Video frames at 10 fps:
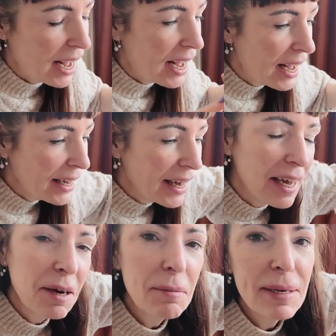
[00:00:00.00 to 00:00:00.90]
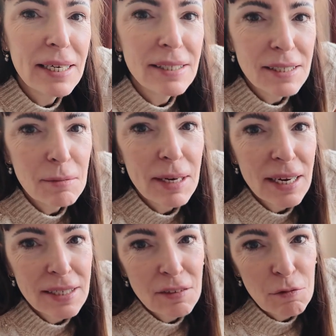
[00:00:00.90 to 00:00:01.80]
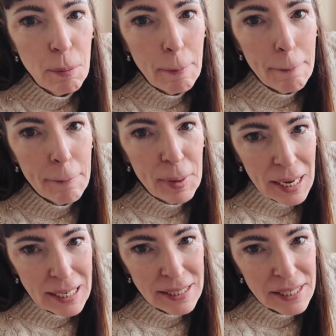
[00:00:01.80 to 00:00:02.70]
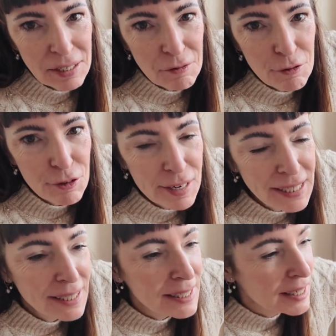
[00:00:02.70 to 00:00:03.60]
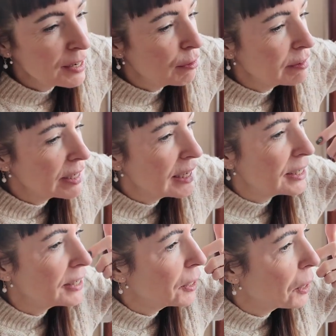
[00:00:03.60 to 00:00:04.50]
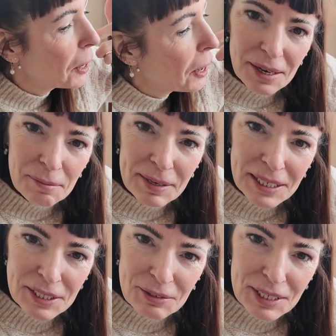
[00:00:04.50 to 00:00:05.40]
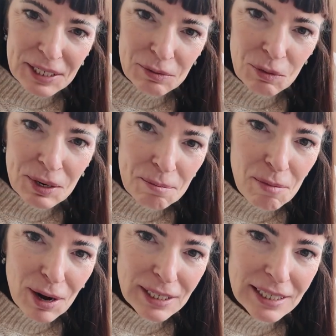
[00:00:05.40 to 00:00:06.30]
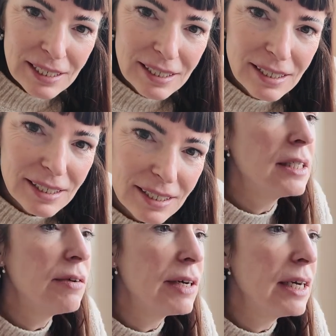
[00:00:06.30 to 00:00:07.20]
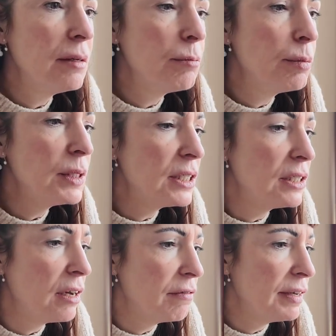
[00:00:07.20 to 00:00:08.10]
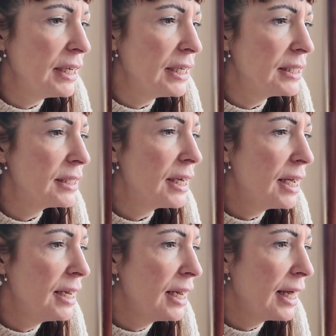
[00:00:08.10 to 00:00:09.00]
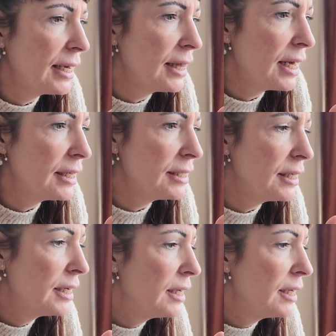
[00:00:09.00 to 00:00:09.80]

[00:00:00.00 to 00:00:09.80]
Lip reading: I am in some kind of painting frenzy over here. I'm into these wooden boxes so I can put stuff in it, and I like that,